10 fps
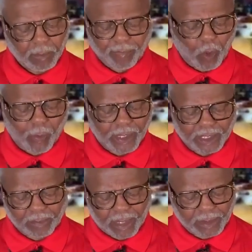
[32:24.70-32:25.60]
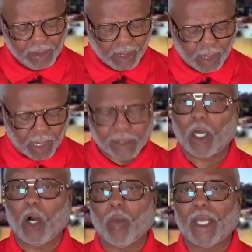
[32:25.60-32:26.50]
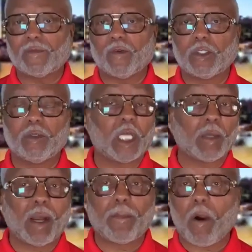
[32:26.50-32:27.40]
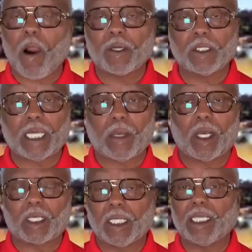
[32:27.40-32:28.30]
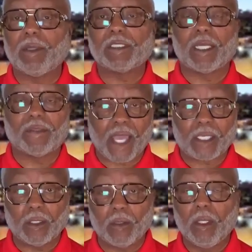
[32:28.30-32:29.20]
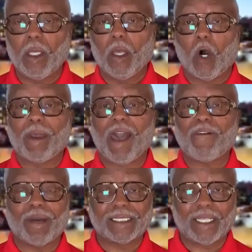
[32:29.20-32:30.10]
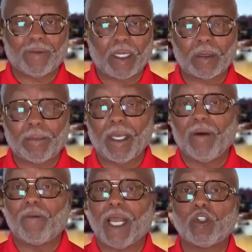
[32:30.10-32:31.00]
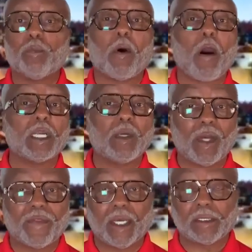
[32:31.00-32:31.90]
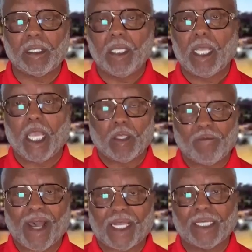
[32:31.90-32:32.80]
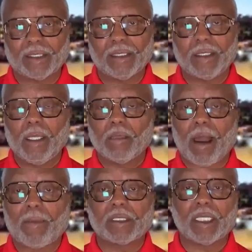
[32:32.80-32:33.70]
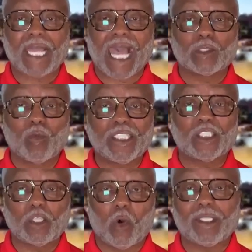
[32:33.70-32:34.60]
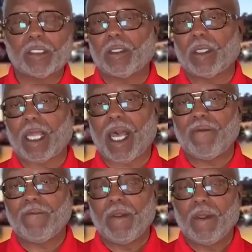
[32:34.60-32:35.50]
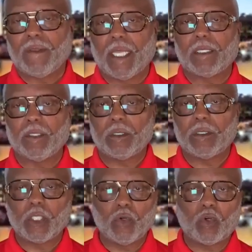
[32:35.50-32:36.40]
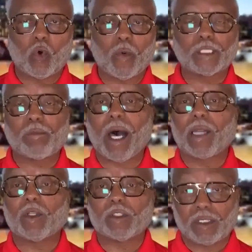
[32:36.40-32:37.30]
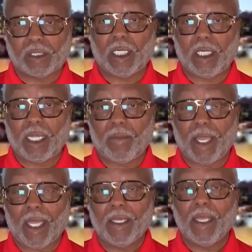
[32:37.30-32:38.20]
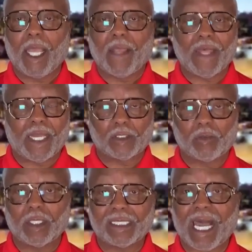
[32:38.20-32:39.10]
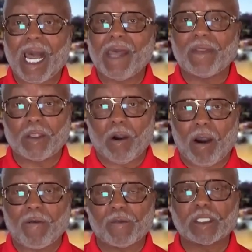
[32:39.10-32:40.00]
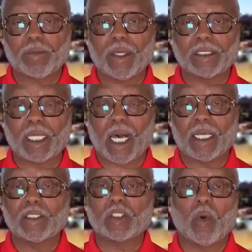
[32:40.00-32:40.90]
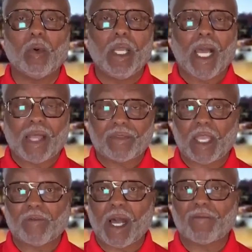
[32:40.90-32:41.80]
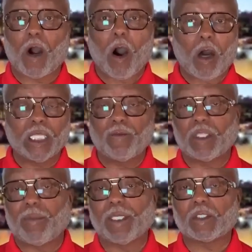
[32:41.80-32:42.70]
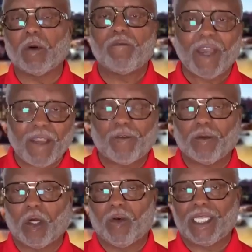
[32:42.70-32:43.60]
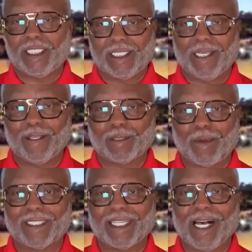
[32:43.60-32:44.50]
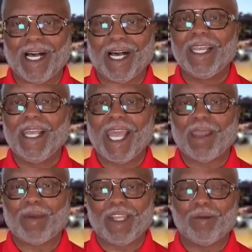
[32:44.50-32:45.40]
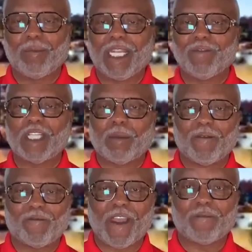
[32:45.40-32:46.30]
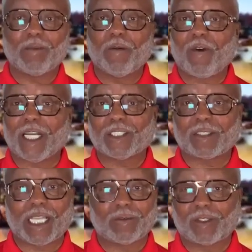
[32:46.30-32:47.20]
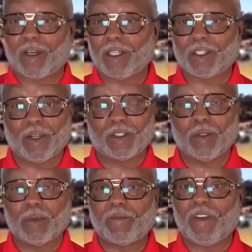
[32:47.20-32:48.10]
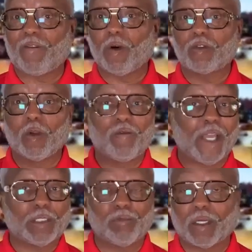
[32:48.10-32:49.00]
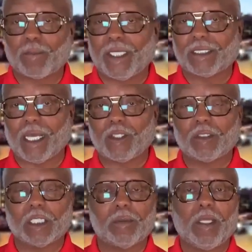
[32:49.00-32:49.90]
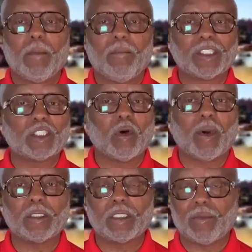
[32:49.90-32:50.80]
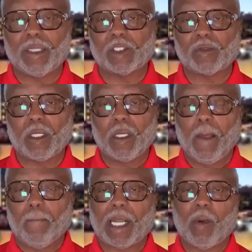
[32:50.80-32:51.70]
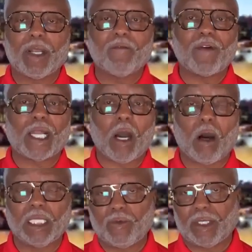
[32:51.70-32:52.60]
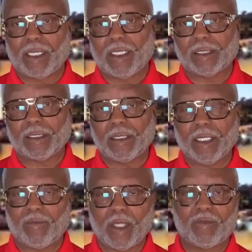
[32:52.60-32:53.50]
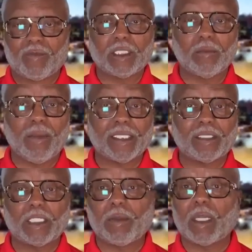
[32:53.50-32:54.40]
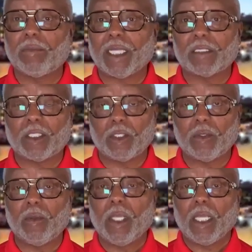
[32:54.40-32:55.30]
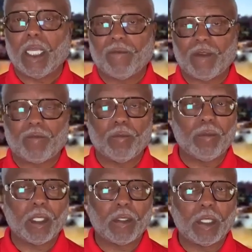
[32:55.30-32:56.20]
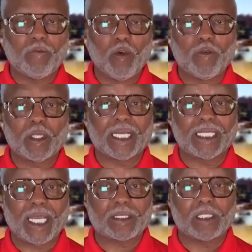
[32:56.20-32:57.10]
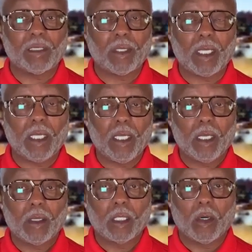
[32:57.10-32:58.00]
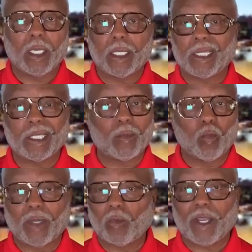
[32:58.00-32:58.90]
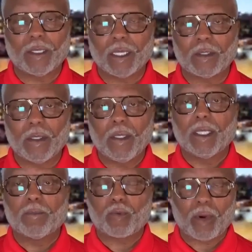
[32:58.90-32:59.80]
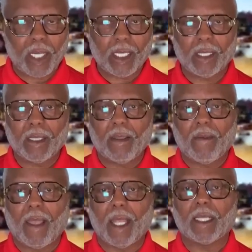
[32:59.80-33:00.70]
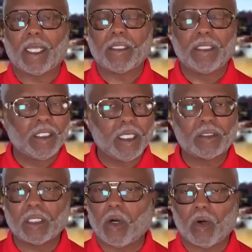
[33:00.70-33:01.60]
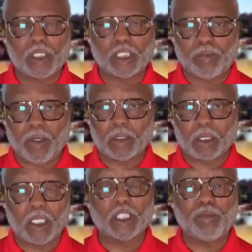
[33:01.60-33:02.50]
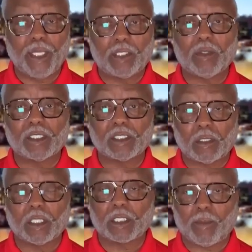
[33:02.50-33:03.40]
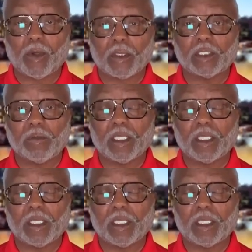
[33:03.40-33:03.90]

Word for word: Before we dismiss, as always, for you that are my partners, I, again, let me say thank you on behalf of myself and Dr. Bev as you partner with us in your finances. Bible says, as we sow into your life, then you, then you correspond with your seed, amen. And that is through your tithe and your offerings, praise God. And so I thank God for all of you that have been so faithful over these years, praise God. Amen. Even many of you that have been faithful before I started the church, you were faithful through Facebook, praise God. You just been sowing into the ministry. But I want to invite all of you that listen, if, if this message has been a blessing, to you, if, if, if you feel a connection to me, you know, in, in one way or another, pray and, and yield to the Holy Spirit. He'll speak to you concerning supporting this